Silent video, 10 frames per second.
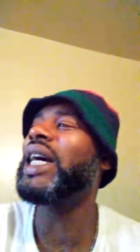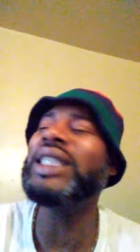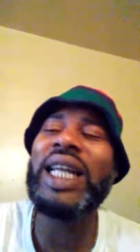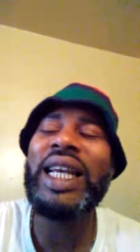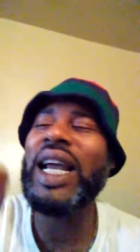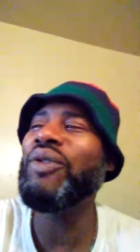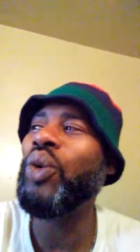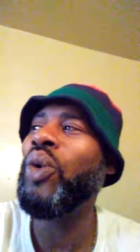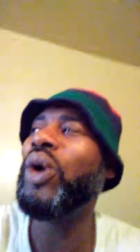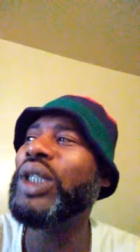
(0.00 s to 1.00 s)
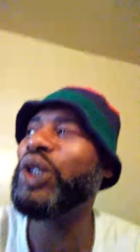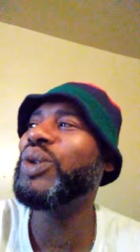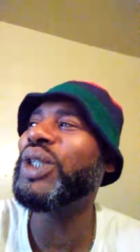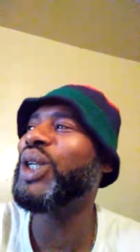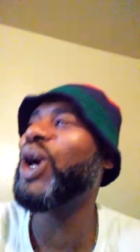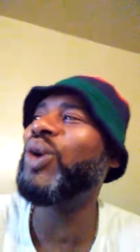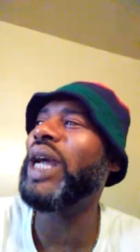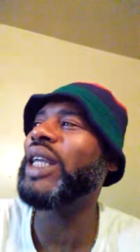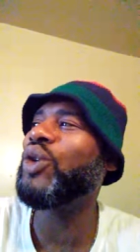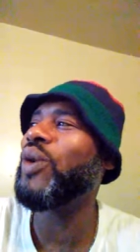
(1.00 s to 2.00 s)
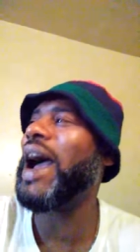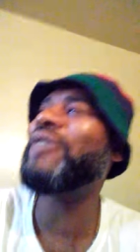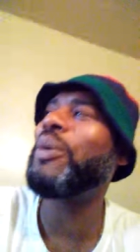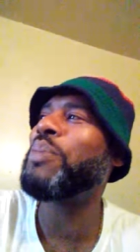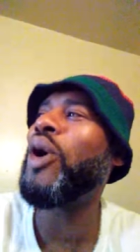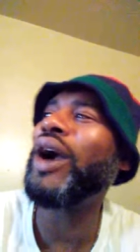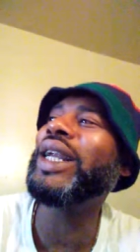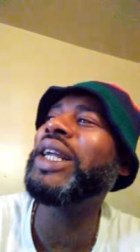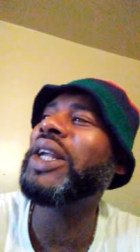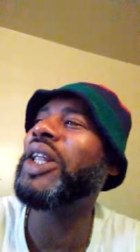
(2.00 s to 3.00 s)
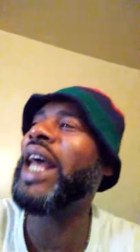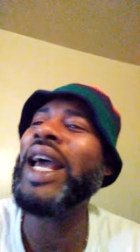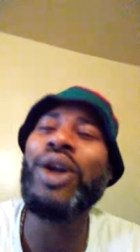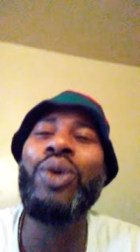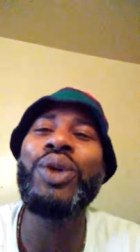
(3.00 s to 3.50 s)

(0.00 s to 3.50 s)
because they never want you to know that you have a part in the land